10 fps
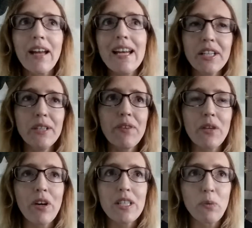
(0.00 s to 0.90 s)
heading over the
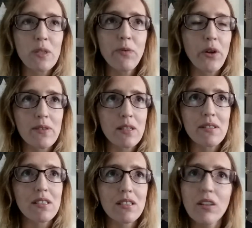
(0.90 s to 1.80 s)
road towards Foyles. It
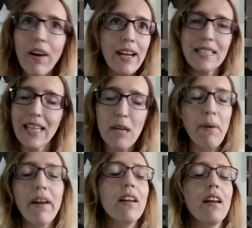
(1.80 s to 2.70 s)
was just crazy, but